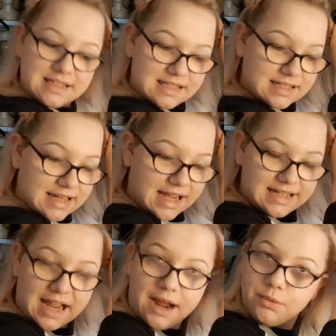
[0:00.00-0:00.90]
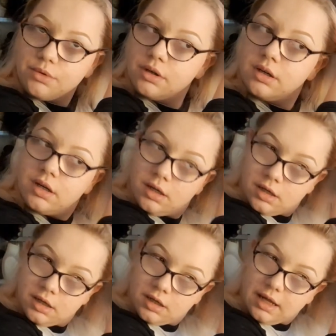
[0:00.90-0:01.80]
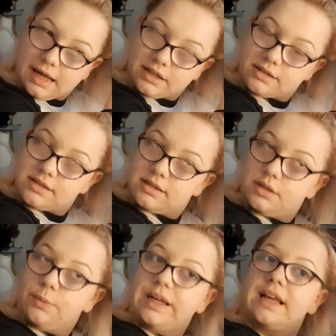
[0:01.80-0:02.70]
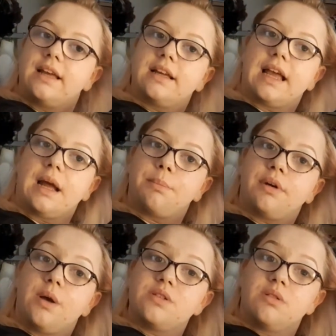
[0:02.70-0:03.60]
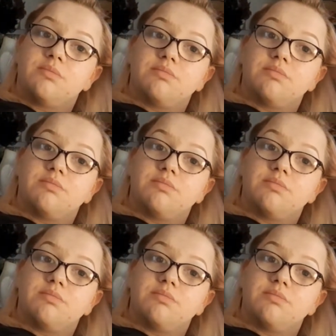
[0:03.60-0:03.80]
stay down as the wig cap goes on.